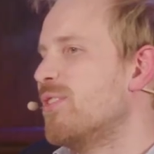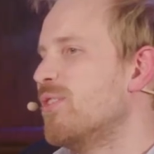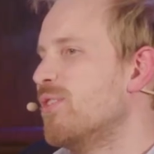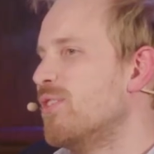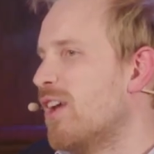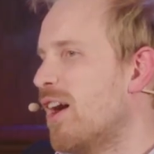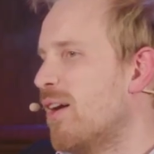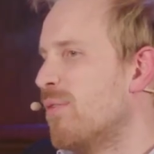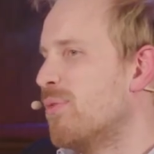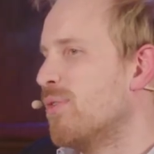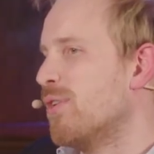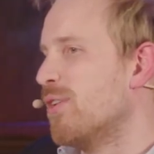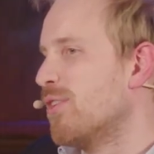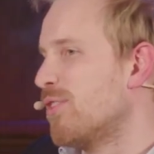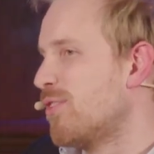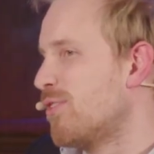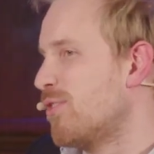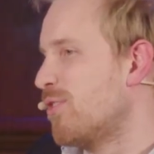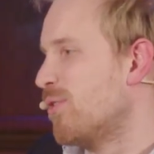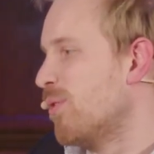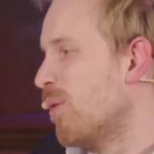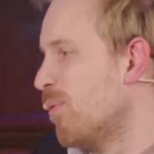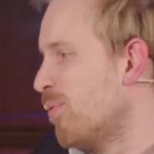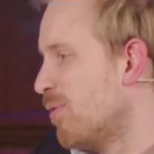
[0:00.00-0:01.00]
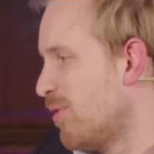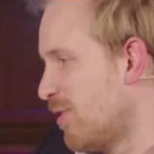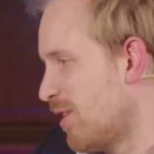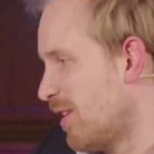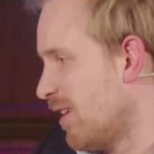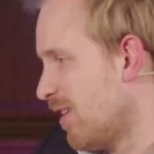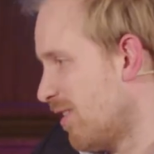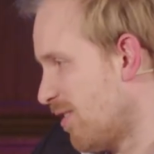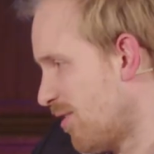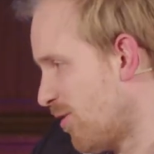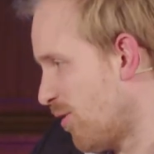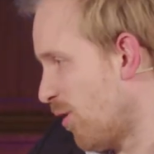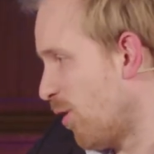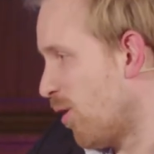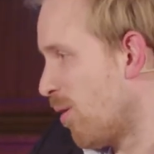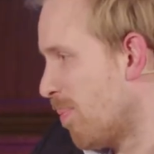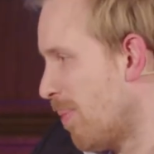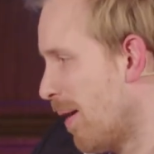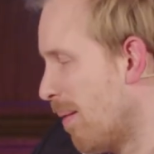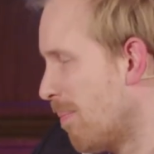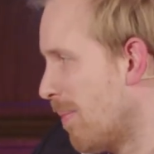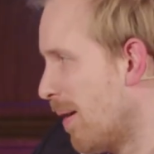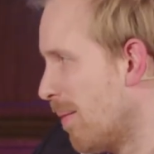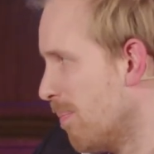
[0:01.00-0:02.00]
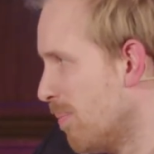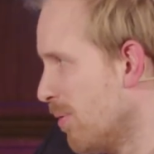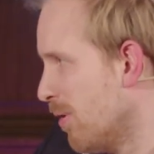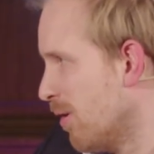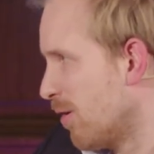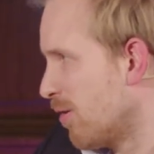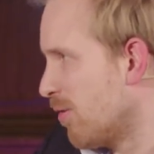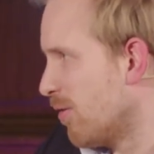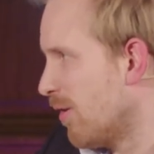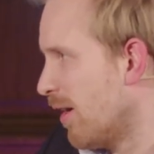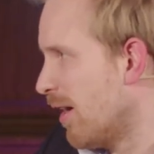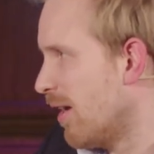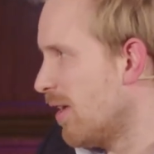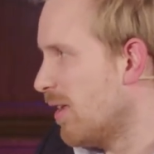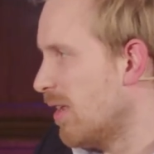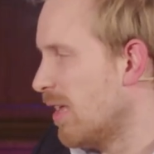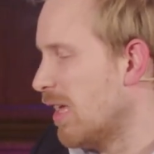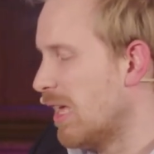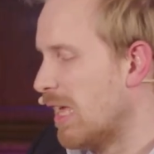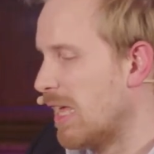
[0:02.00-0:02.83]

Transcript: to Davos to obviously talk about my book, right?